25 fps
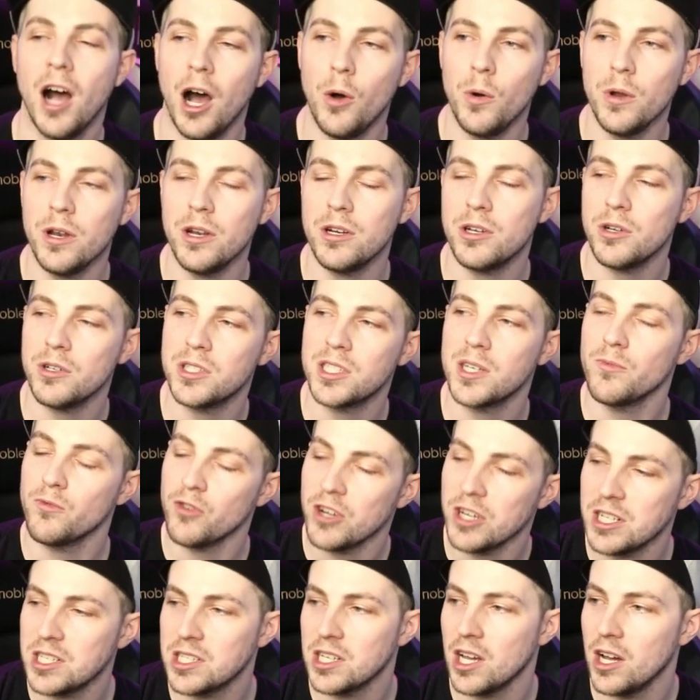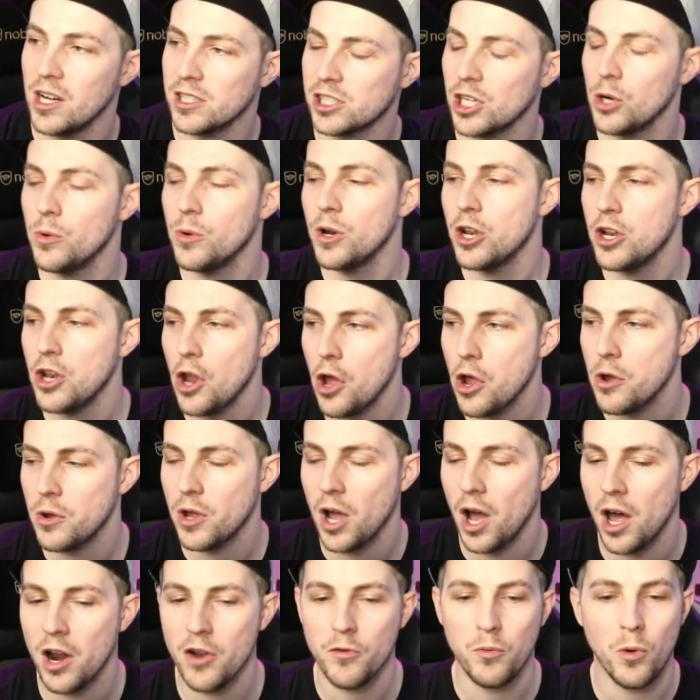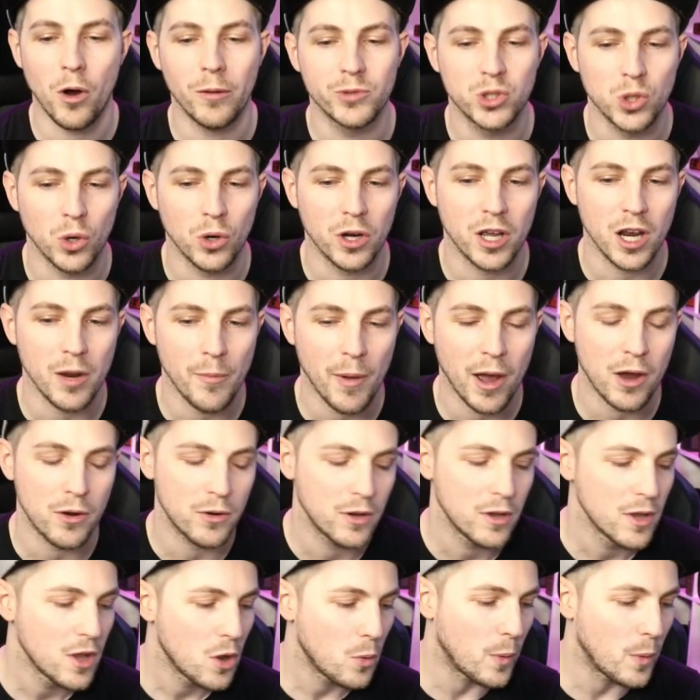I want to do some research. I want to know kind of what I'm talking about